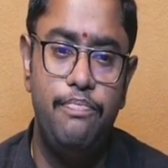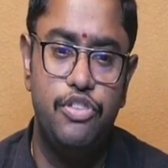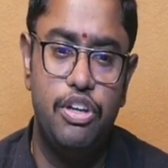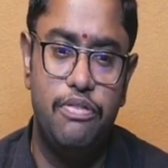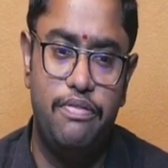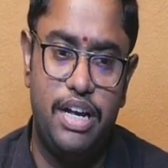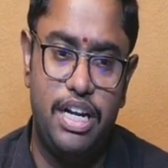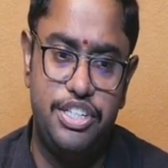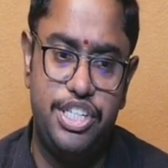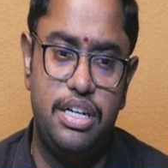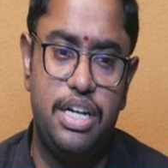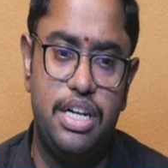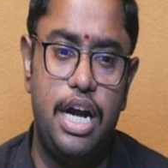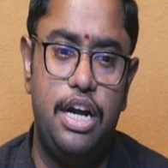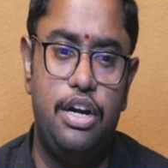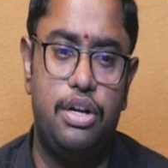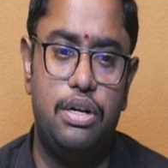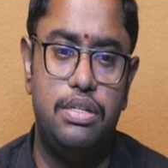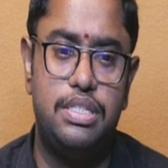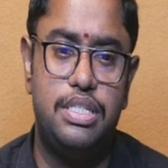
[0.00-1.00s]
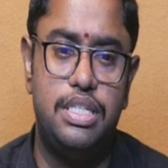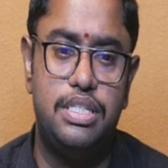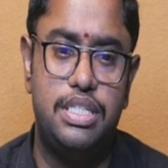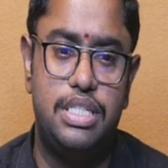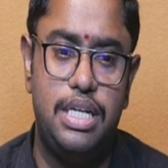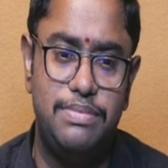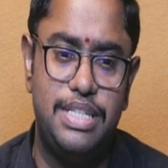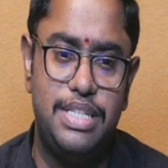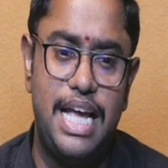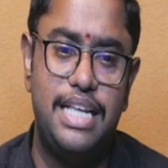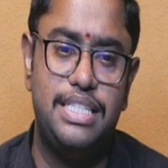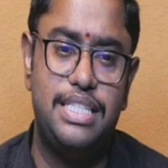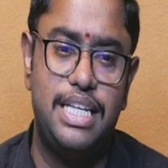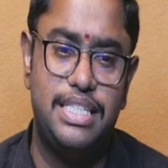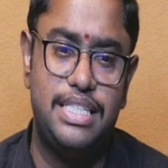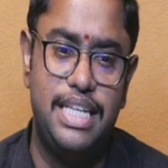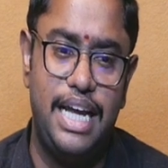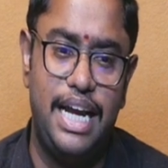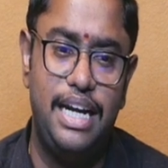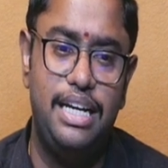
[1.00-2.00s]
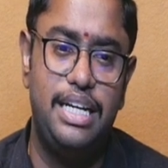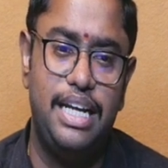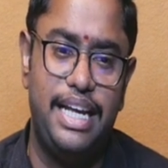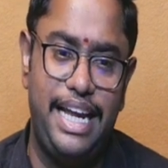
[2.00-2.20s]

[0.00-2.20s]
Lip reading: version control systems, as I said,